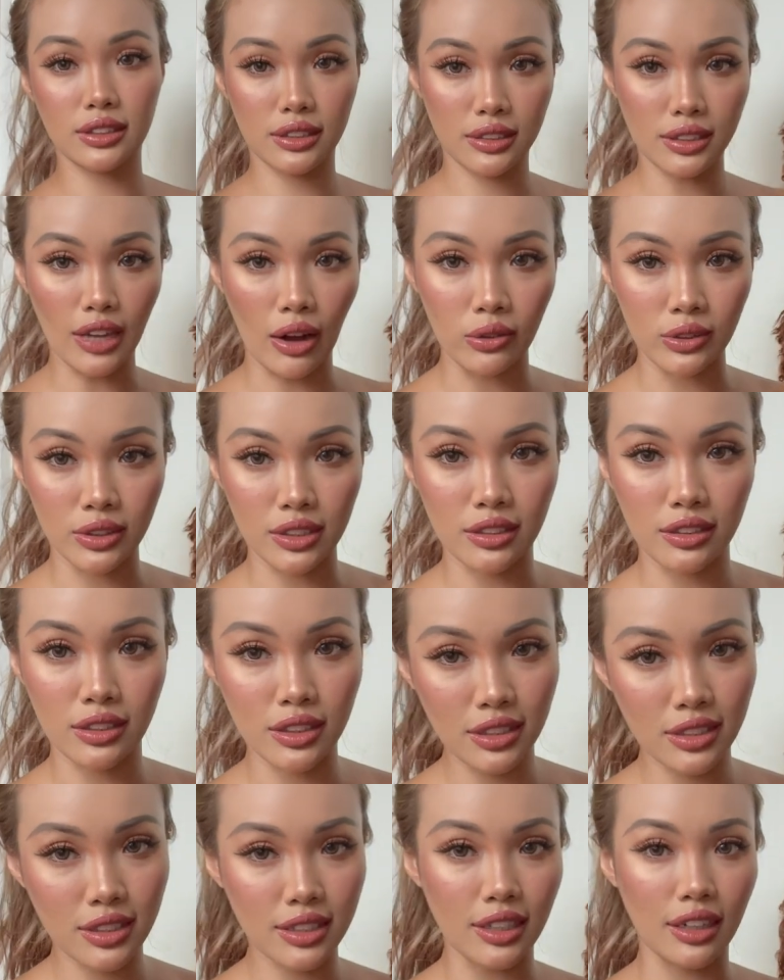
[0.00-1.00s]
thousand
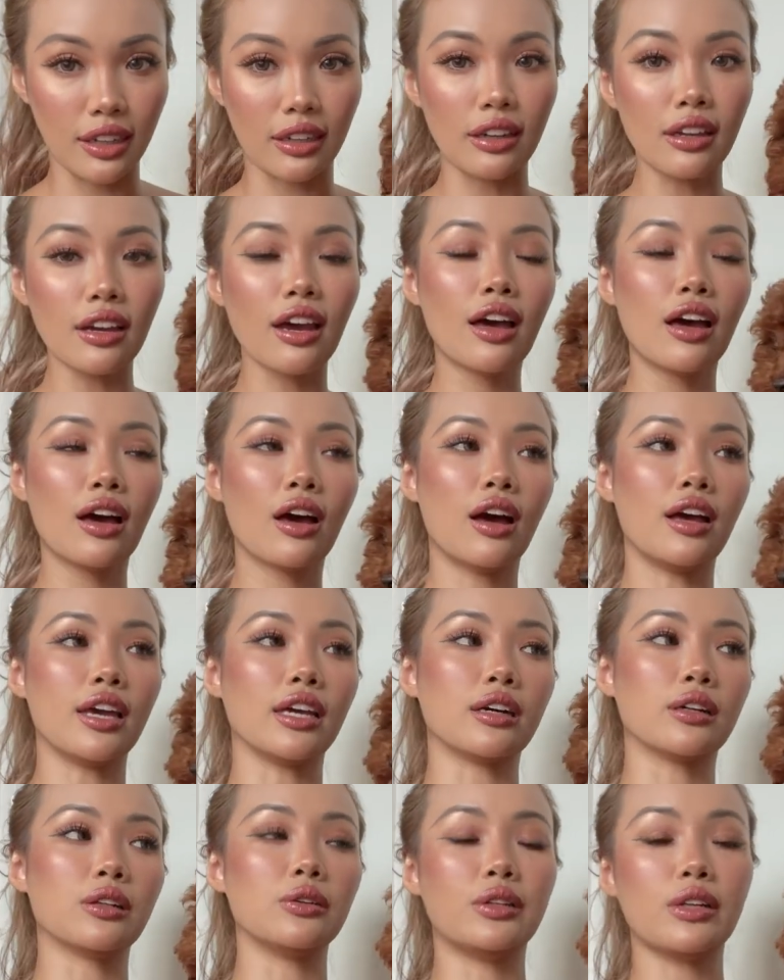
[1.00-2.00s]
sing,
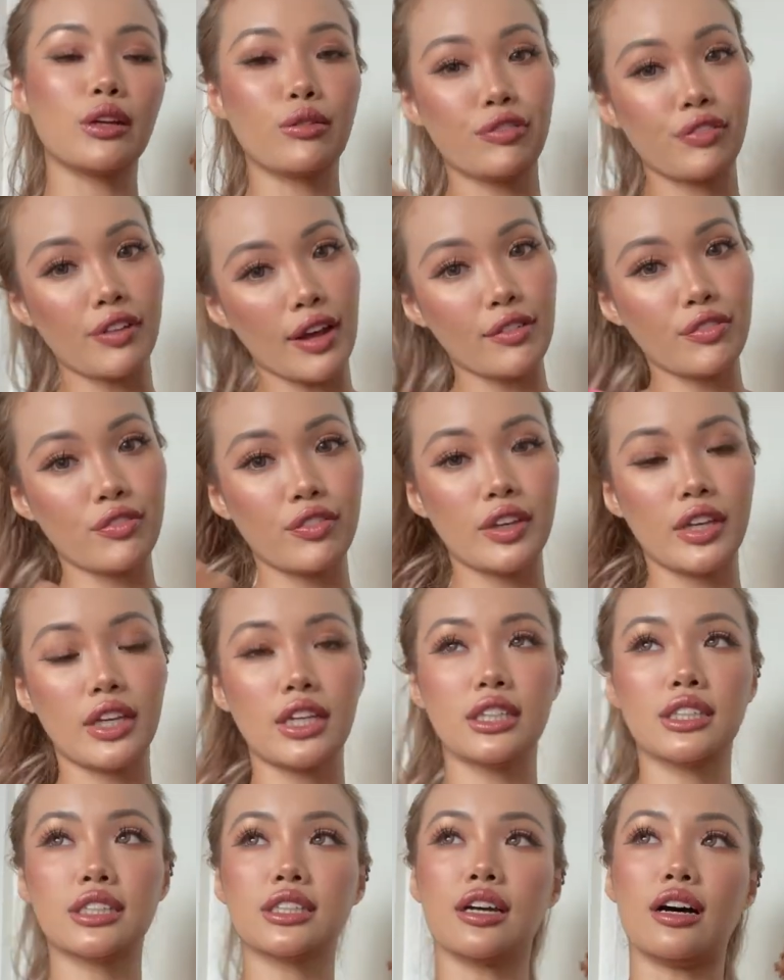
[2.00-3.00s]
including flight
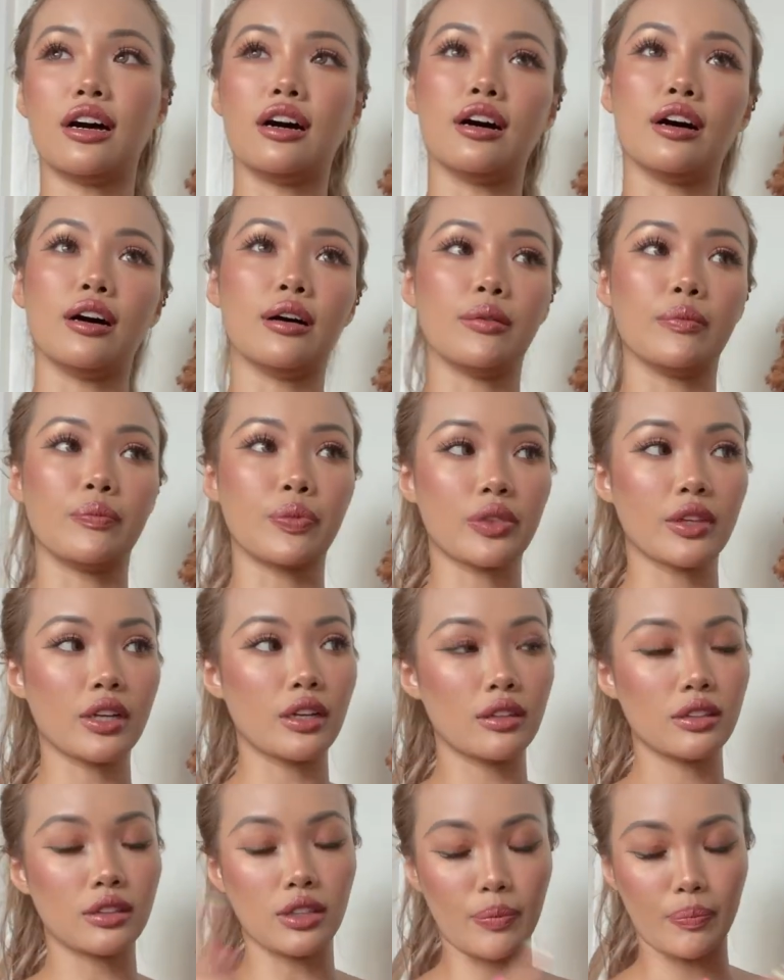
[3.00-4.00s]
fees, um,
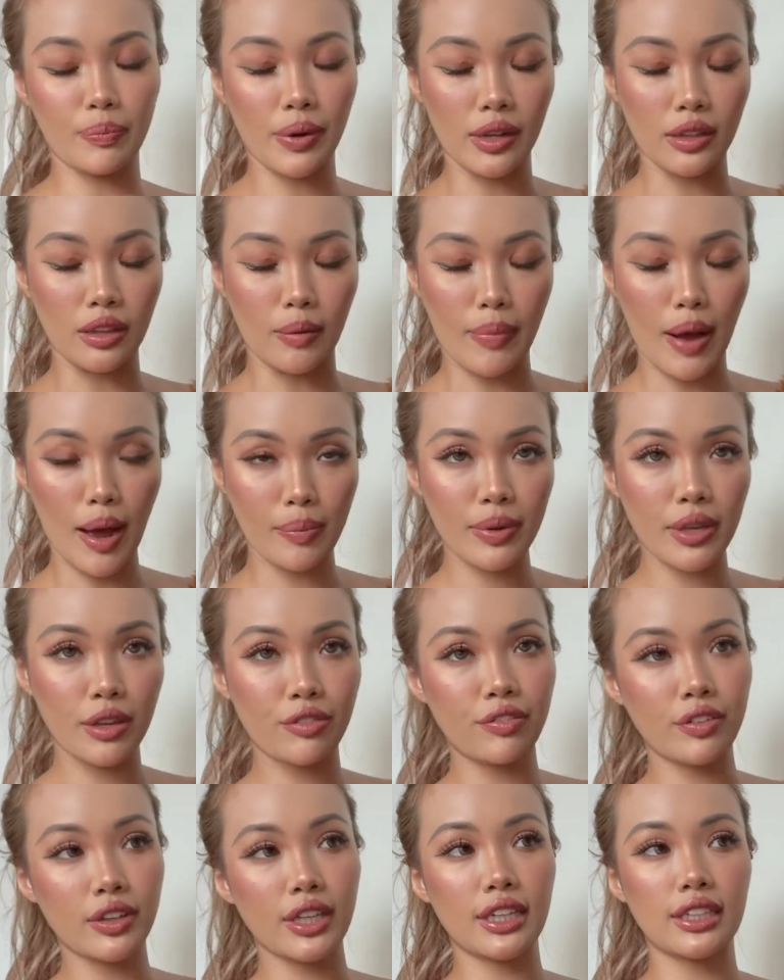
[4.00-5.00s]
the, the puppy
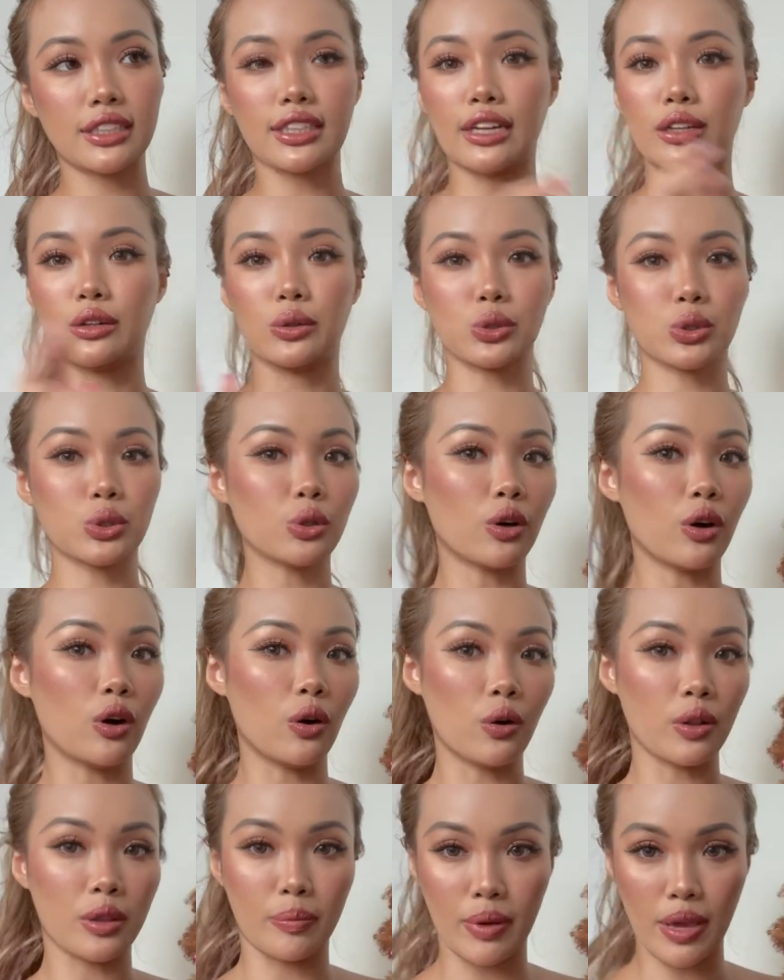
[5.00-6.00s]
fees, and also
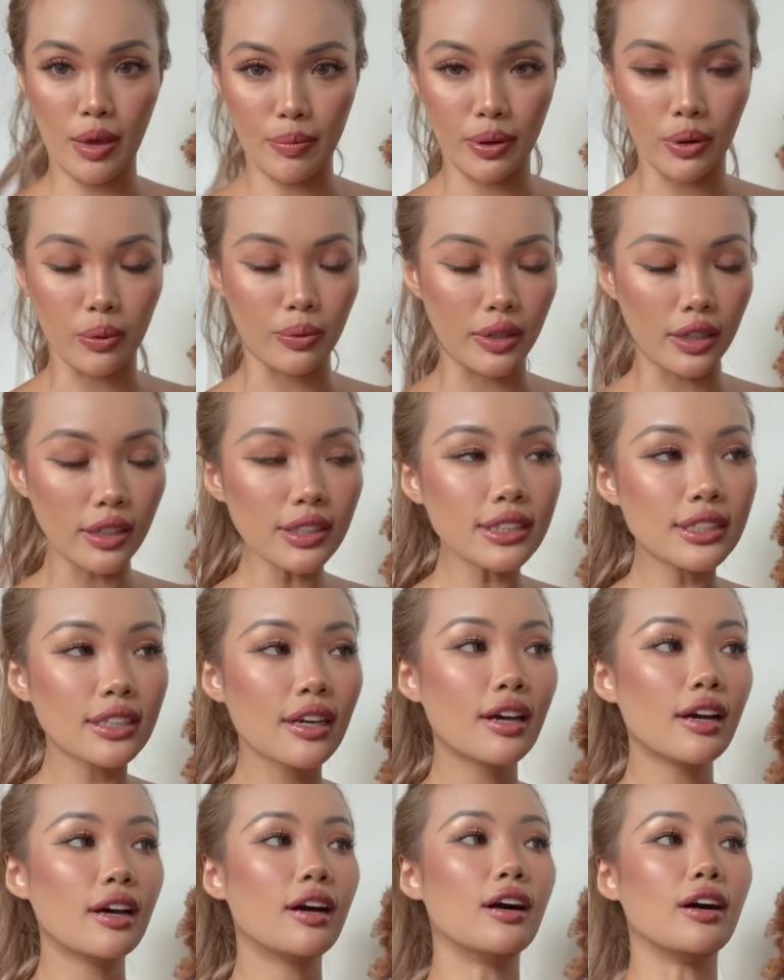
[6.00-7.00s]
all the paperwork,
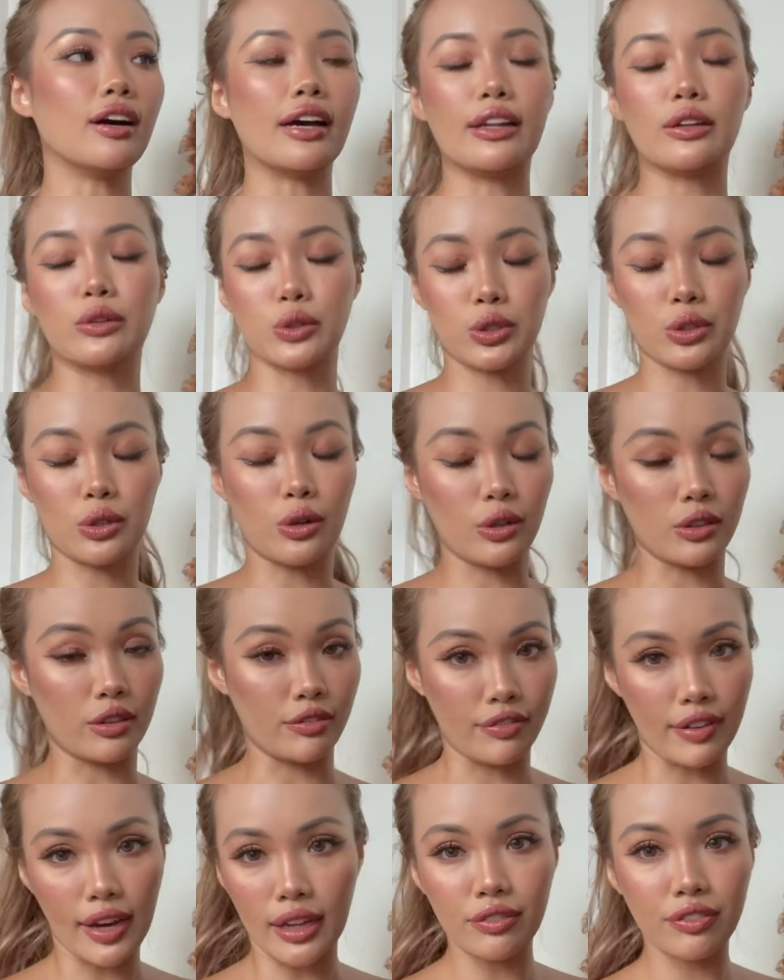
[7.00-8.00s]
uh, and also all the
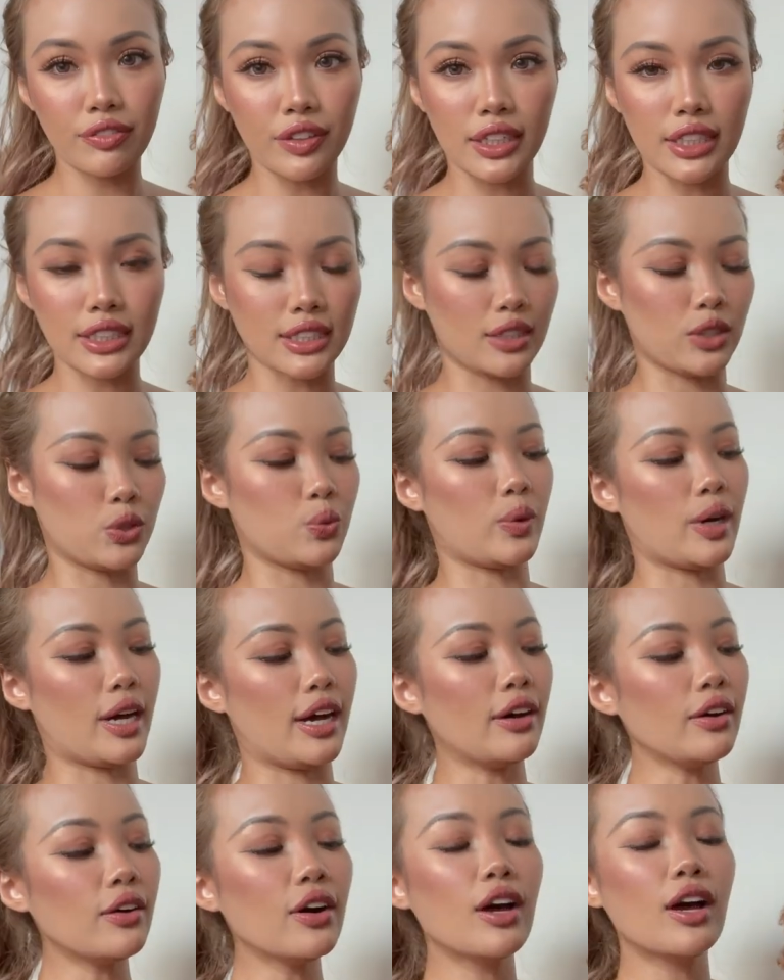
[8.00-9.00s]
vet fees as
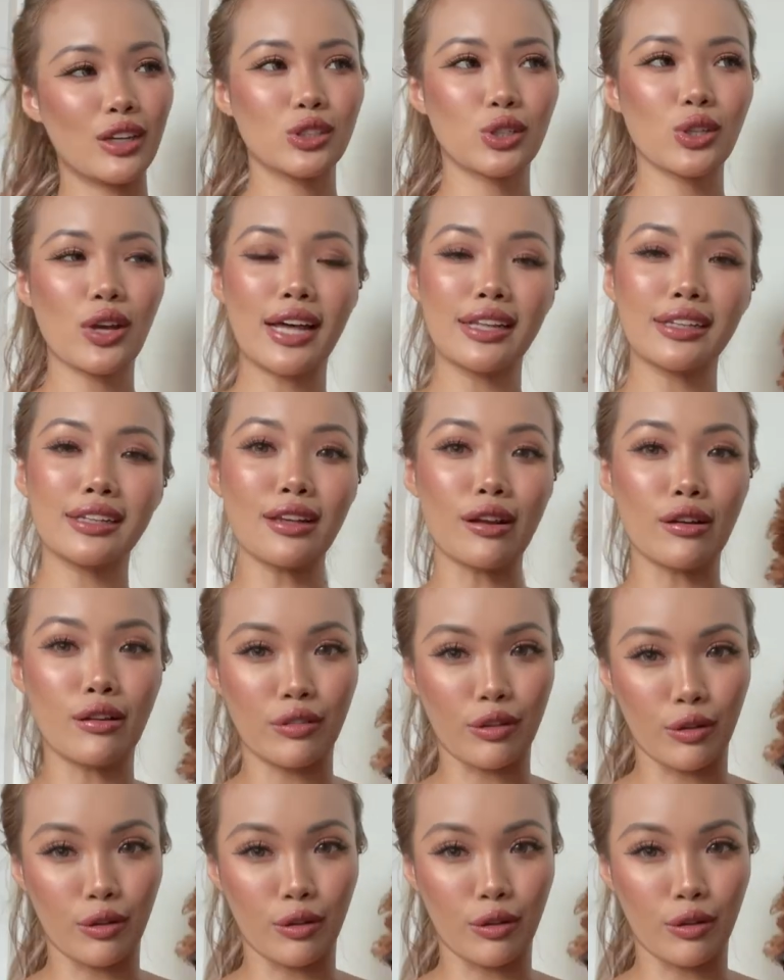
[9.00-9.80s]
well. So other than